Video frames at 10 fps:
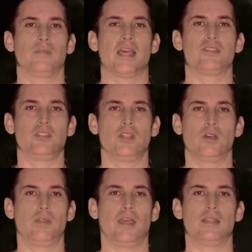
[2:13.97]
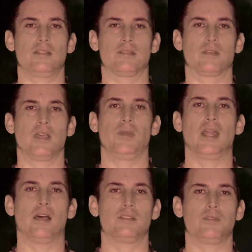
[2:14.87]
as you know, that's coming
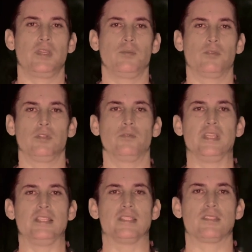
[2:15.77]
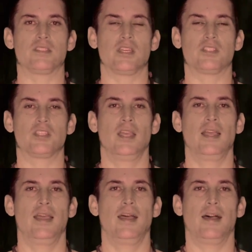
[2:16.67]
out to people in reads and such
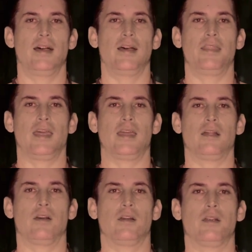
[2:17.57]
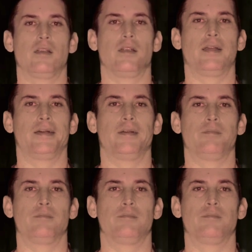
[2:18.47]
that are
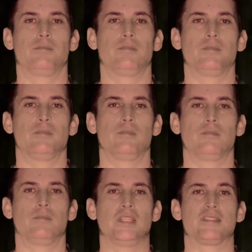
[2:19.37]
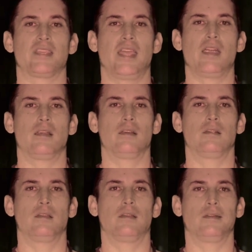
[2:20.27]
um, in scare
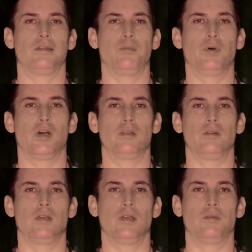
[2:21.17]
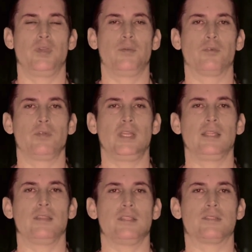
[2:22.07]
on uh, people
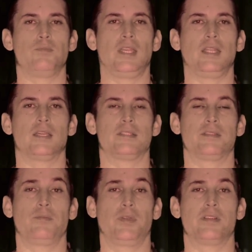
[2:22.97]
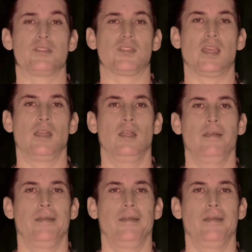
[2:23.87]
reading these medias, it appears that